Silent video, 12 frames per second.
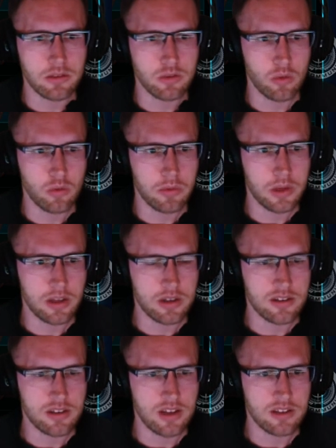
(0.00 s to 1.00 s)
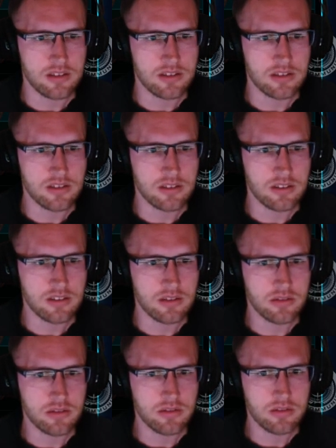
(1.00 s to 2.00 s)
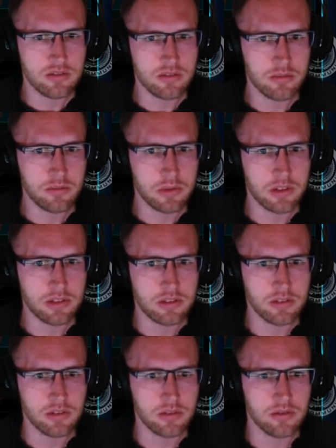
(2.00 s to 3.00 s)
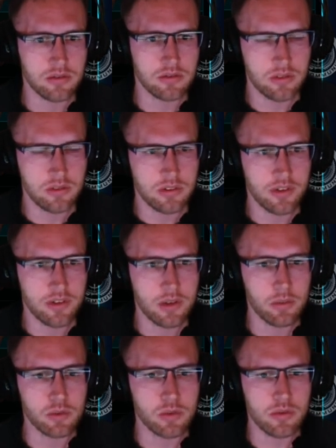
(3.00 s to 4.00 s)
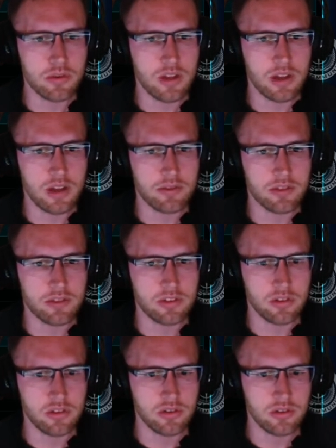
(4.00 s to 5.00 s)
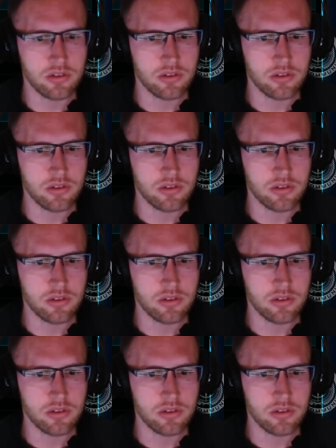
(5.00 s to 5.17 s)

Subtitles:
not make any sense compared to. If anyone knows the X52,